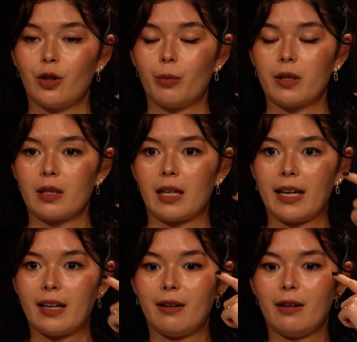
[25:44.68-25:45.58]
almost
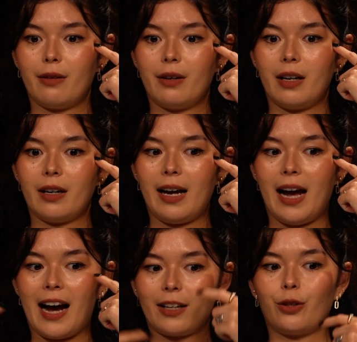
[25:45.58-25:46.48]
like
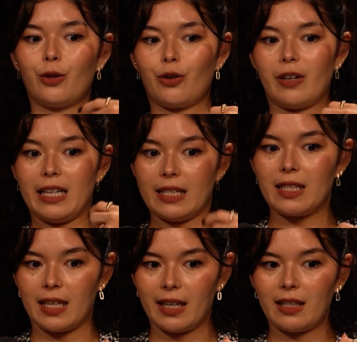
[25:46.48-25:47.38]
act on your
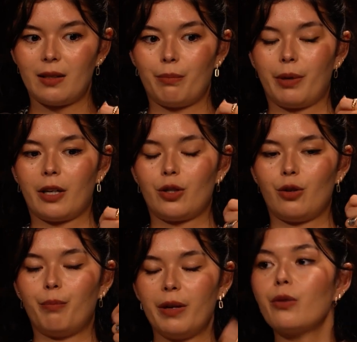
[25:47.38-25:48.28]
instinct because
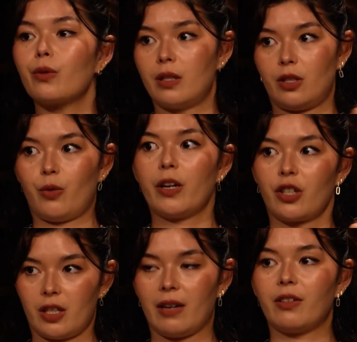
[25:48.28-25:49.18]
you've been through these
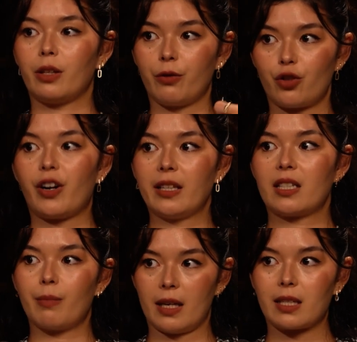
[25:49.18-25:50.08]
situations enough, you've trained
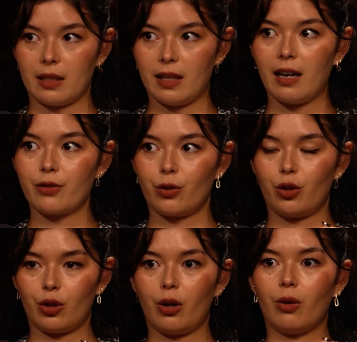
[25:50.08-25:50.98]
this muscle enough. So,
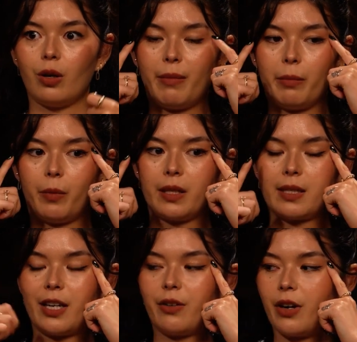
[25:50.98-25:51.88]
maybe with the
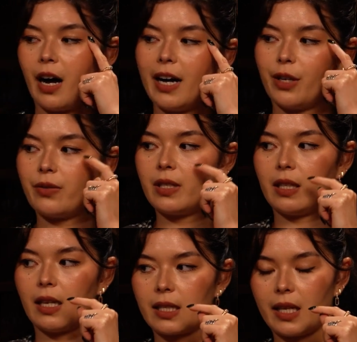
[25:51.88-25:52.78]
side of your eye, you've
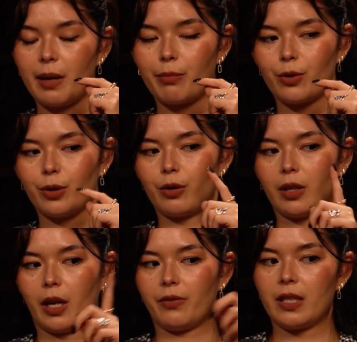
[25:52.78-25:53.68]
seen an escape route, or
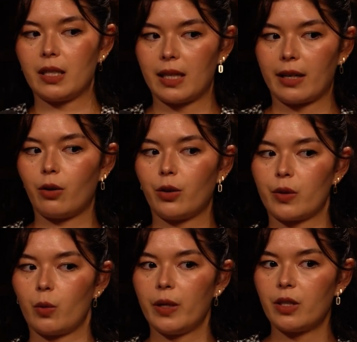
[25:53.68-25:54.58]
you've seen like, oh, there
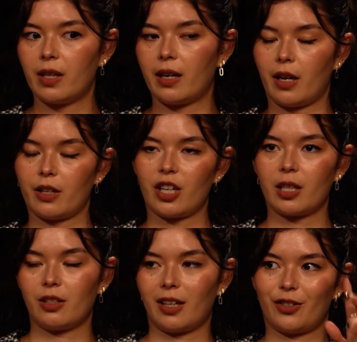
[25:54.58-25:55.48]
is a window that I can
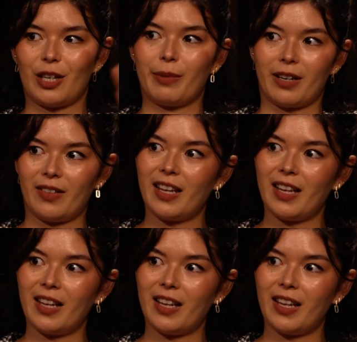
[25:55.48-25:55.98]
jump out of